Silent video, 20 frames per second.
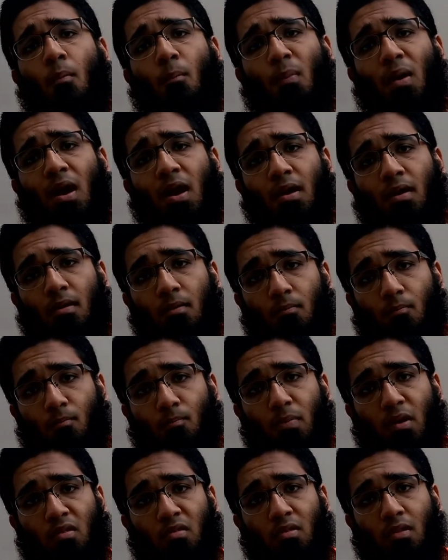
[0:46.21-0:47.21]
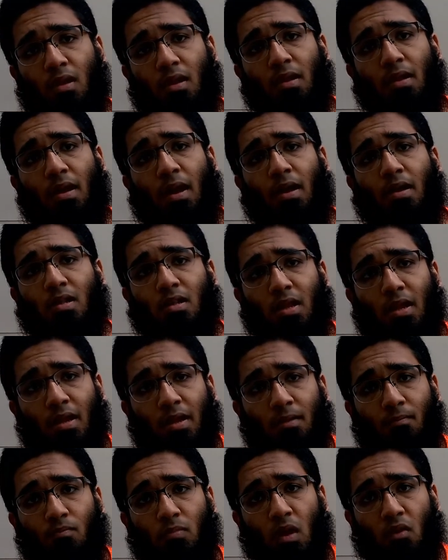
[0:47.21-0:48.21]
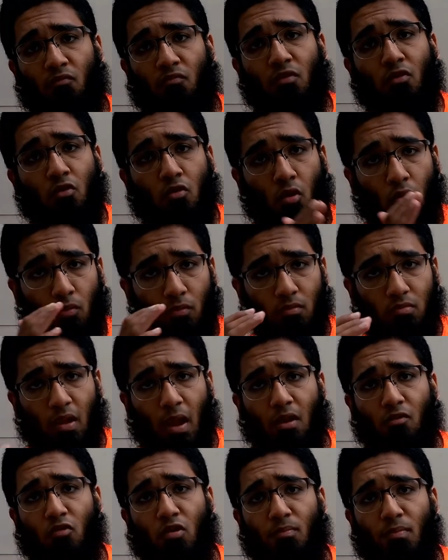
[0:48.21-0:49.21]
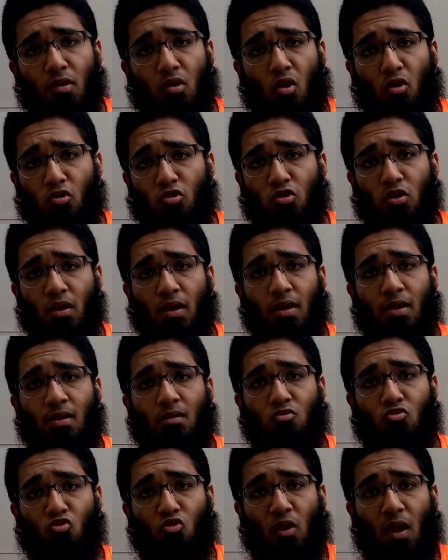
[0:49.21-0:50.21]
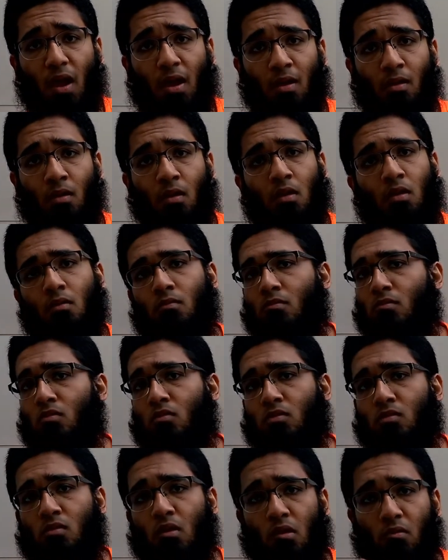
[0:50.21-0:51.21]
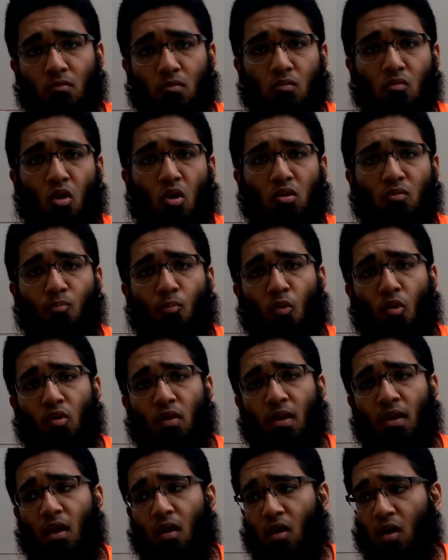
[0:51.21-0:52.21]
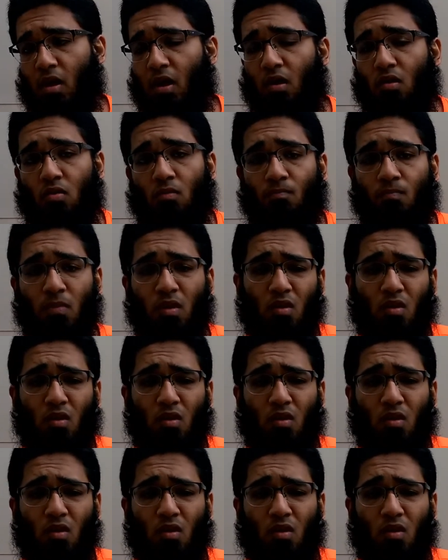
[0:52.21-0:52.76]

But personally I think the Windows ten will be launching in July, not more than August.